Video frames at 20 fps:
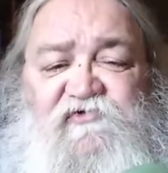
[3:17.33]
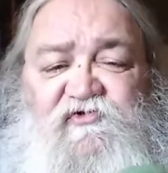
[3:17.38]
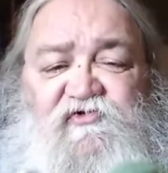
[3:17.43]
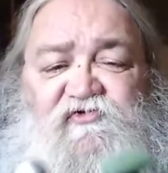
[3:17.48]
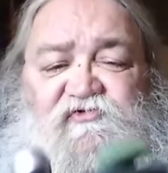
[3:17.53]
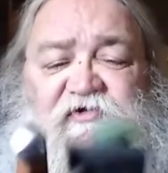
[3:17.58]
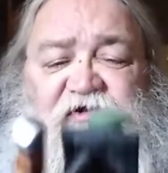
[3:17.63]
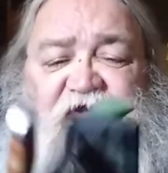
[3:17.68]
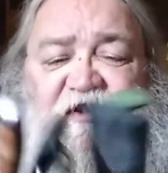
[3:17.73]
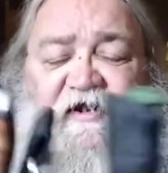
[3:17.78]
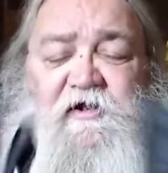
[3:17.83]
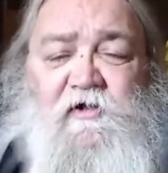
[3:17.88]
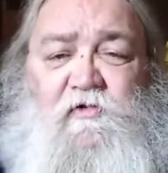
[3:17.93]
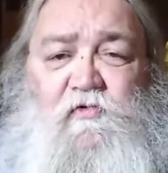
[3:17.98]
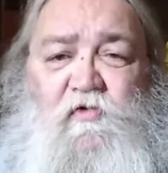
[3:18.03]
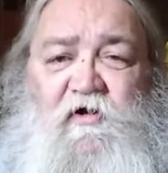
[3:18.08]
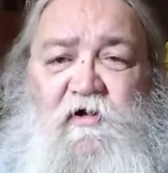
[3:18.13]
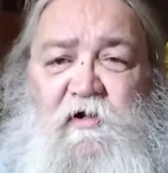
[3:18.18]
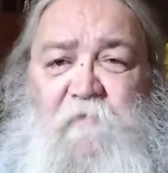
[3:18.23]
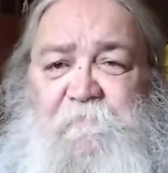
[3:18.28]
Usually they go
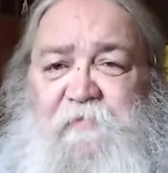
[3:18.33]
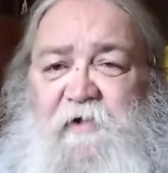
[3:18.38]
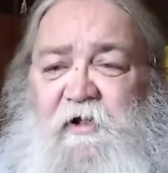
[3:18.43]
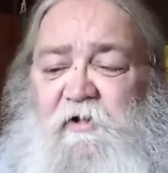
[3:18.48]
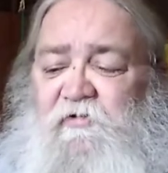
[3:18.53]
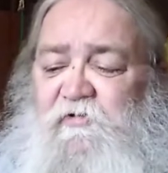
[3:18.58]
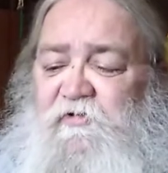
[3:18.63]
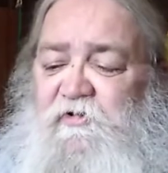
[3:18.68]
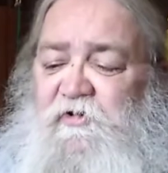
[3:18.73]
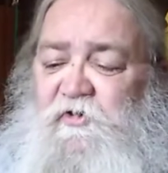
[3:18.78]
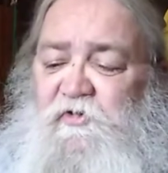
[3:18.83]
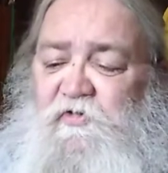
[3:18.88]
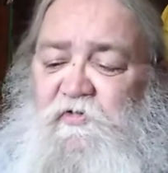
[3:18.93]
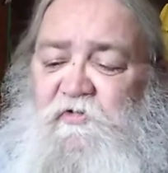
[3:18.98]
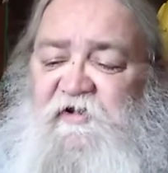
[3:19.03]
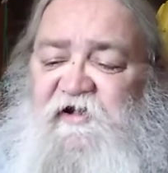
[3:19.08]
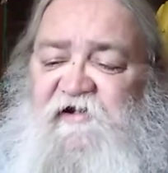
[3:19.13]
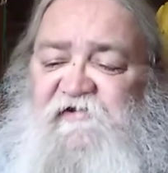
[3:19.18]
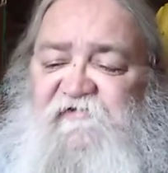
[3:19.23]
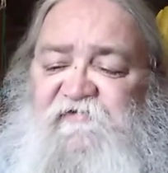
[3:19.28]
on a belt, or
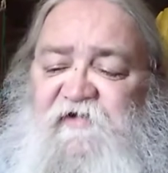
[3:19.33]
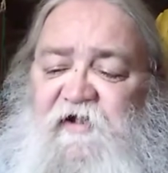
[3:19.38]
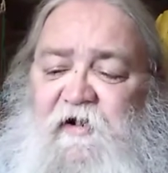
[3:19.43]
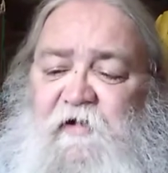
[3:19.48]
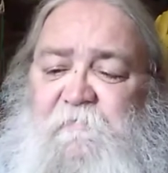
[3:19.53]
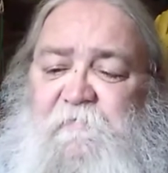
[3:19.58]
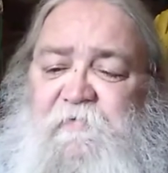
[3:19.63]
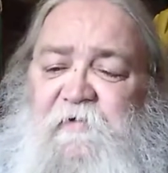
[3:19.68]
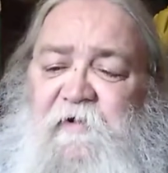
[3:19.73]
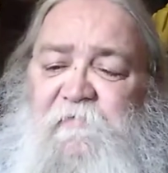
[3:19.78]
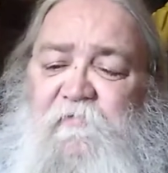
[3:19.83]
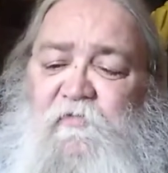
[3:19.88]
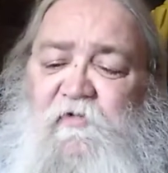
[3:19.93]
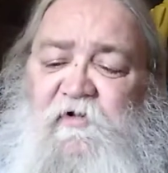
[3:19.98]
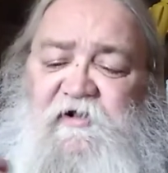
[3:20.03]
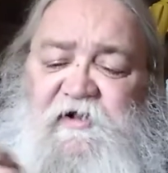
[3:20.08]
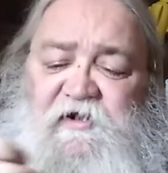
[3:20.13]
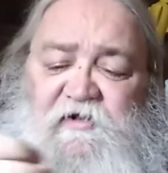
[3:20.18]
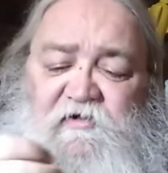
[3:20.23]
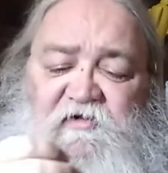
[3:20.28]
like I said, I'm I'm
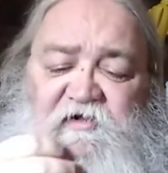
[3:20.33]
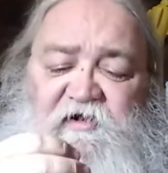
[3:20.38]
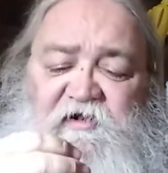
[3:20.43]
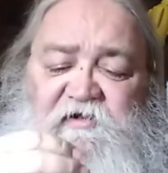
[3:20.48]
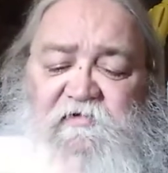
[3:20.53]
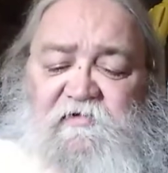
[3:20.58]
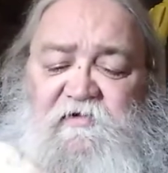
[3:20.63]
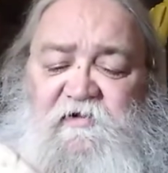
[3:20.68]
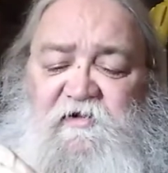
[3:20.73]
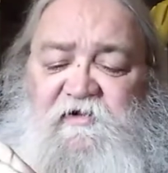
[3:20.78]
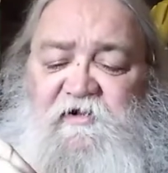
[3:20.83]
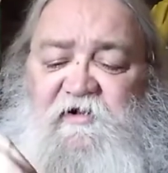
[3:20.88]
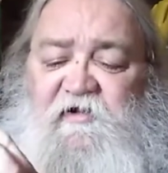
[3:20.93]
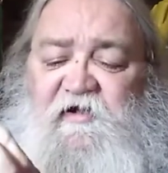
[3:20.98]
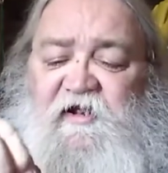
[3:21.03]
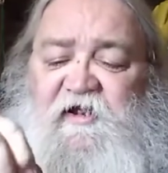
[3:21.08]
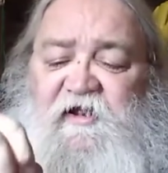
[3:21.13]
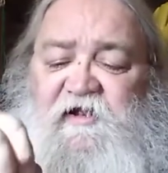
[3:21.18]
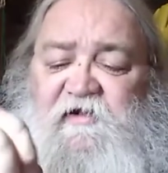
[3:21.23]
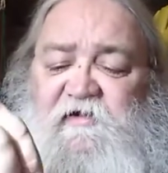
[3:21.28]
working on a you know I
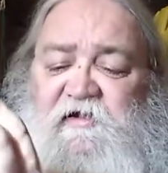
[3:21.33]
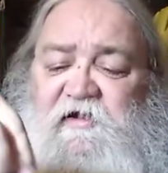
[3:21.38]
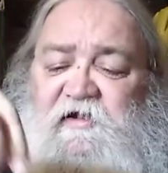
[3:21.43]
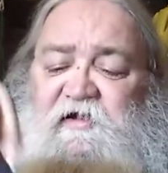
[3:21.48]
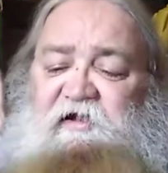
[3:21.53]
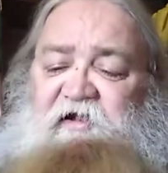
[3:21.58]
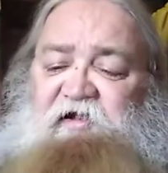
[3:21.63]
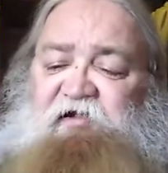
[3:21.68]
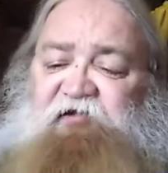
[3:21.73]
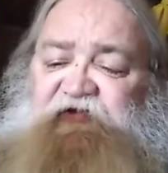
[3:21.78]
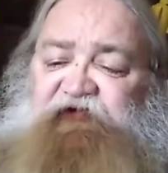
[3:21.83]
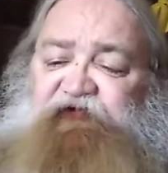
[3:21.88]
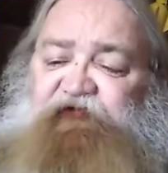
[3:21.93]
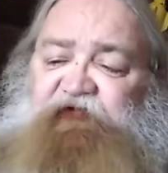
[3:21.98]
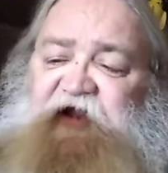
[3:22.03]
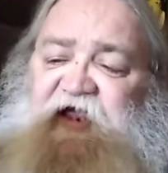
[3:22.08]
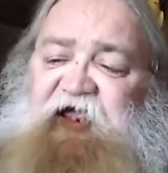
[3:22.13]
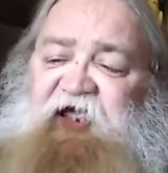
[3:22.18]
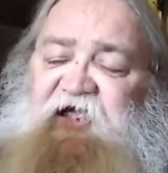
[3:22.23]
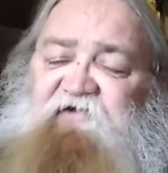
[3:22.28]
like this
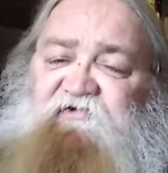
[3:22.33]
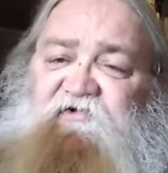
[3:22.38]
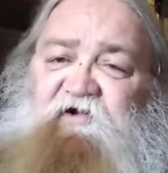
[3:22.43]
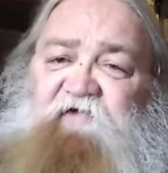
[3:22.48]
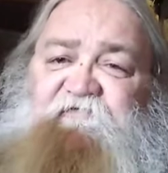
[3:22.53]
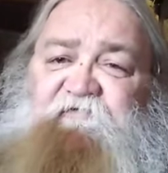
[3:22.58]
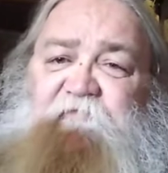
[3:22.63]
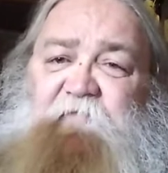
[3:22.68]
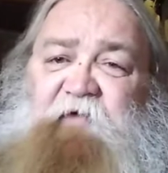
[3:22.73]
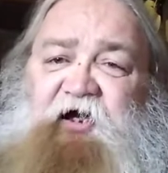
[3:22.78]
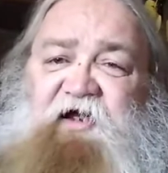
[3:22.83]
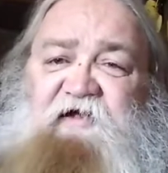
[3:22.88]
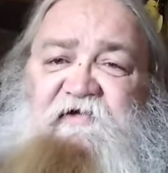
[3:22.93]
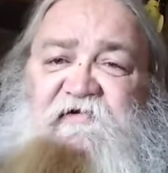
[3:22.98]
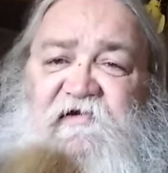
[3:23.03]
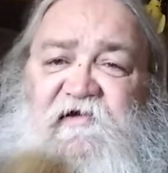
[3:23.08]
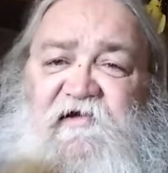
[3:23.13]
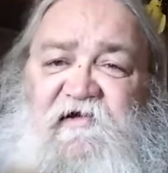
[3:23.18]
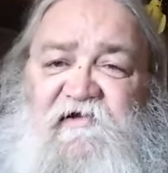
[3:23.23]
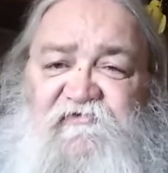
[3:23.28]
one hangs off of my
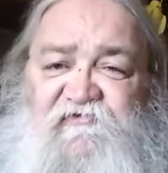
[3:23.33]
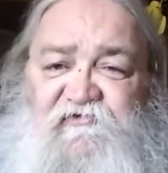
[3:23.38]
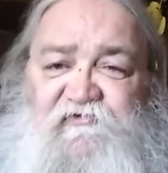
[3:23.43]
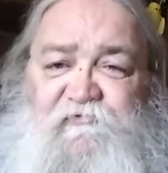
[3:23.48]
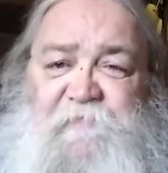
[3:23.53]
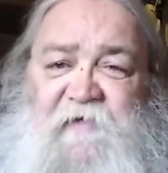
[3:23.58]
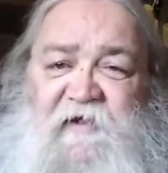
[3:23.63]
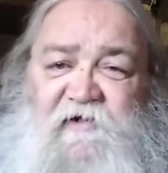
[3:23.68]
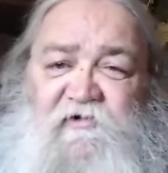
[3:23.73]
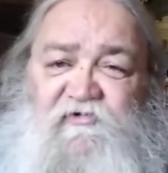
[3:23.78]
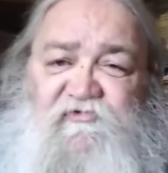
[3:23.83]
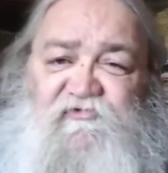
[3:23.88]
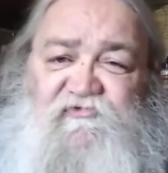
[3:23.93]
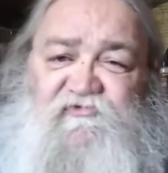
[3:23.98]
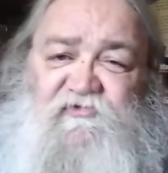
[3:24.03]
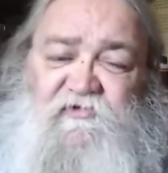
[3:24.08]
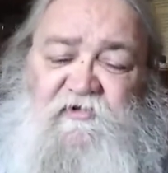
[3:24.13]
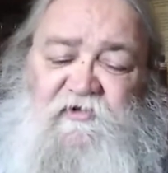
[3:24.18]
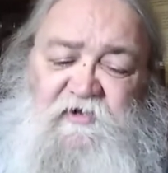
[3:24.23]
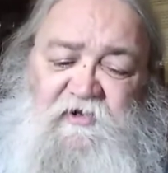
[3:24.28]

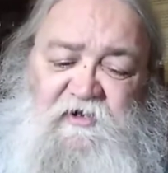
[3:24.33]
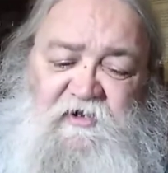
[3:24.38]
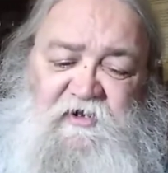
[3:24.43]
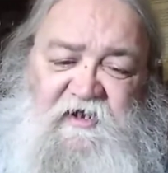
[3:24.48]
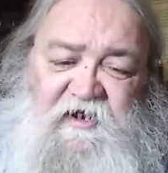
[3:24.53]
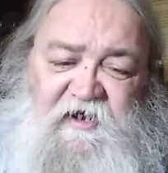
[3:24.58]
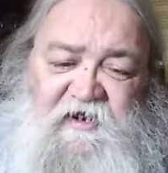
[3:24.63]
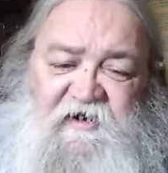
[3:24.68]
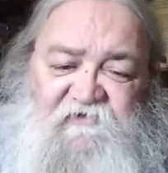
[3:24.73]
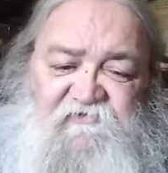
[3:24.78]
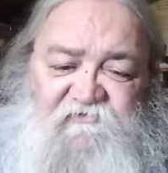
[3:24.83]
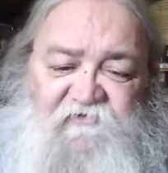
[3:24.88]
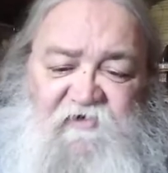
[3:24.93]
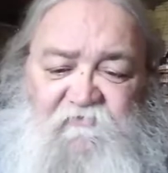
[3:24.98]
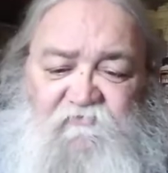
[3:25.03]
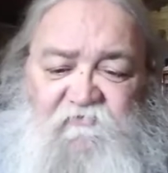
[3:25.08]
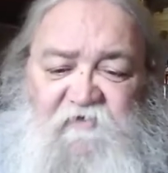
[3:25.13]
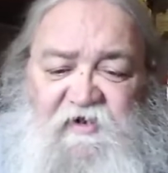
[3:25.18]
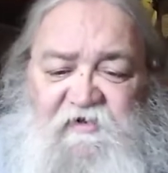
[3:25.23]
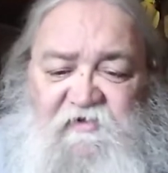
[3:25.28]
suspenders, and it's like
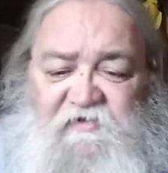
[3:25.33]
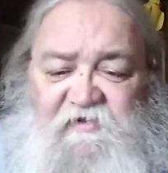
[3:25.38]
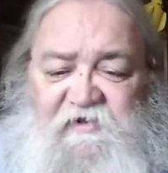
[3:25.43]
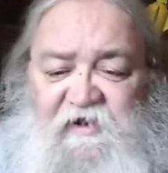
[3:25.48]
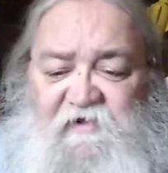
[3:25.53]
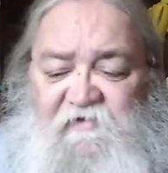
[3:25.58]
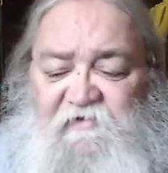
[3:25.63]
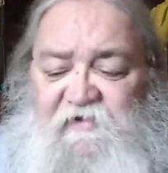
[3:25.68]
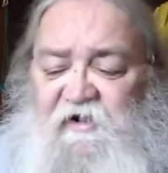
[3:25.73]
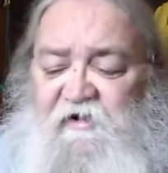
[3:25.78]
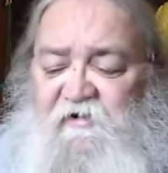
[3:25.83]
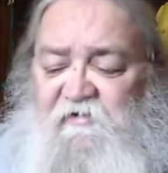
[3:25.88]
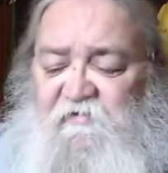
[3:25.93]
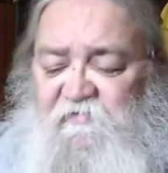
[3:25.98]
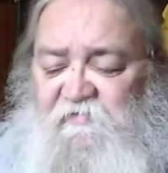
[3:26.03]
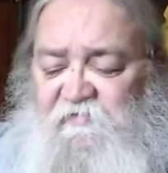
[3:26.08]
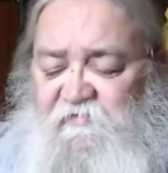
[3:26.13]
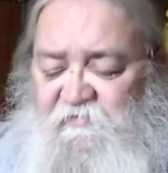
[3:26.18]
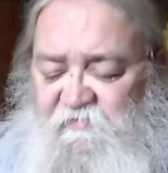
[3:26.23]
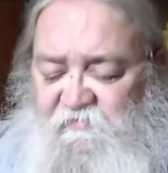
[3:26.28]
right down
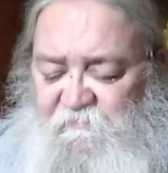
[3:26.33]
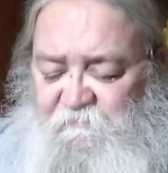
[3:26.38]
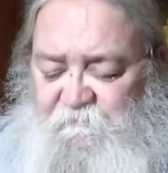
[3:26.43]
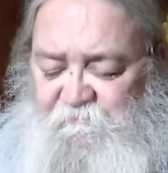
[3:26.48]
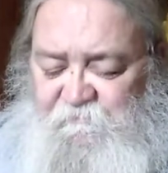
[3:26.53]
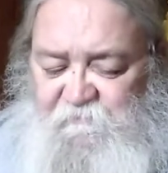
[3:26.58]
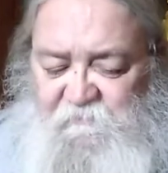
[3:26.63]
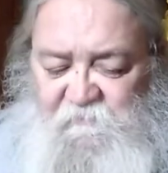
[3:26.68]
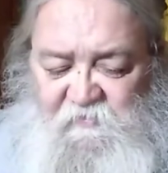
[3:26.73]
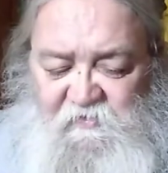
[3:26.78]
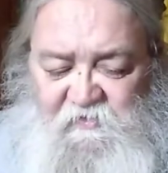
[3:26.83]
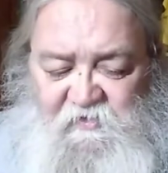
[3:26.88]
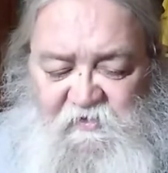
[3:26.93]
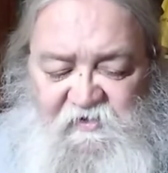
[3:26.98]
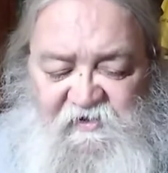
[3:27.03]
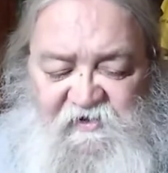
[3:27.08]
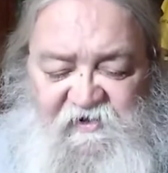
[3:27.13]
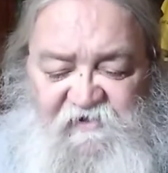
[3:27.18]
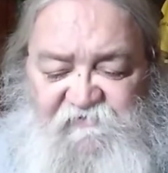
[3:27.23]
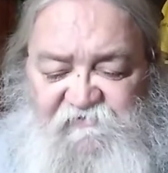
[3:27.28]
there
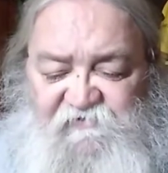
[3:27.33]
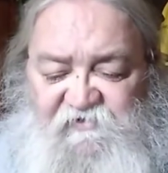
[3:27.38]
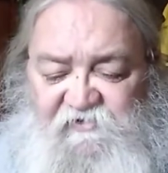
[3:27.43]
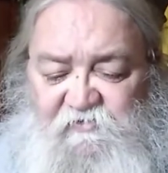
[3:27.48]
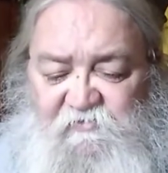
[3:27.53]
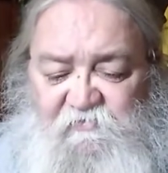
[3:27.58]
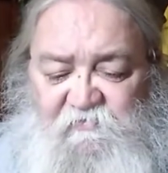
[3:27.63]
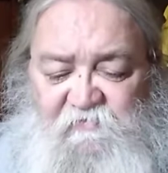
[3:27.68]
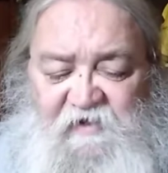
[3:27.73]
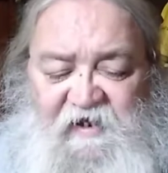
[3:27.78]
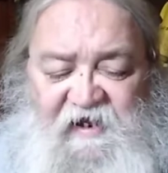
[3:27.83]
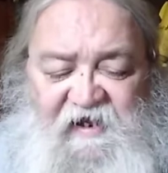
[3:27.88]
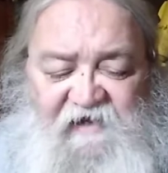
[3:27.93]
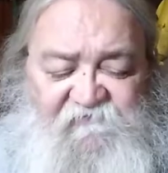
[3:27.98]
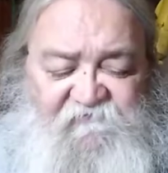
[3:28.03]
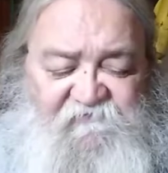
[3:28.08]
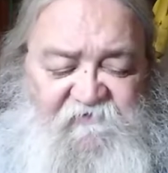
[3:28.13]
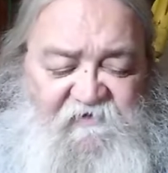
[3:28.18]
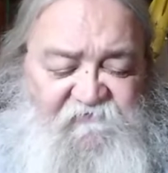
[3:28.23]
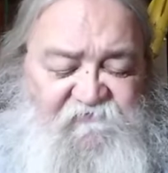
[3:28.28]
easy to
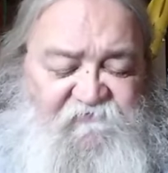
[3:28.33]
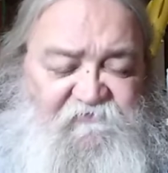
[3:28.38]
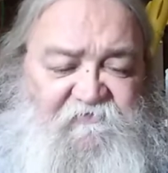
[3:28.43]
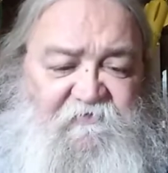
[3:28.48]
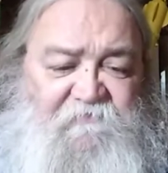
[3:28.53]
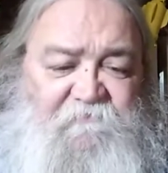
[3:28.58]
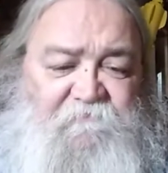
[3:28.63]
access.